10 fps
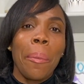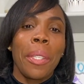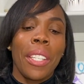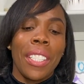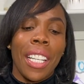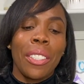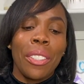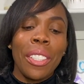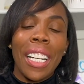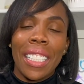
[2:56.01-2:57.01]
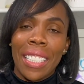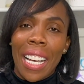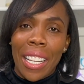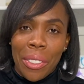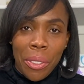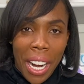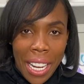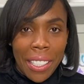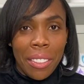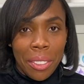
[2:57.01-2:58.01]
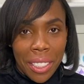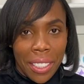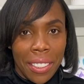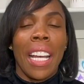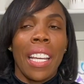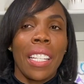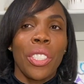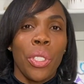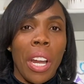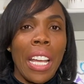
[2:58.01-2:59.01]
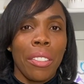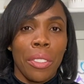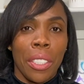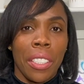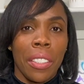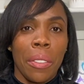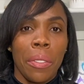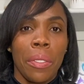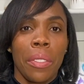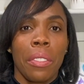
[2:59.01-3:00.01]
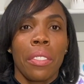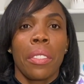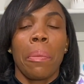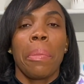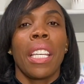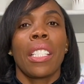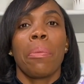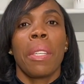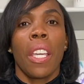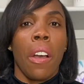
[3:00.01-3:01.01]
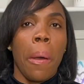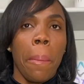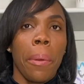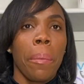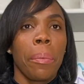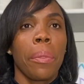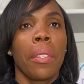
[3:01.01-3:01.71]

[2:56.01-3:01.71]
Because as soon as I arrived, my driver picked me up.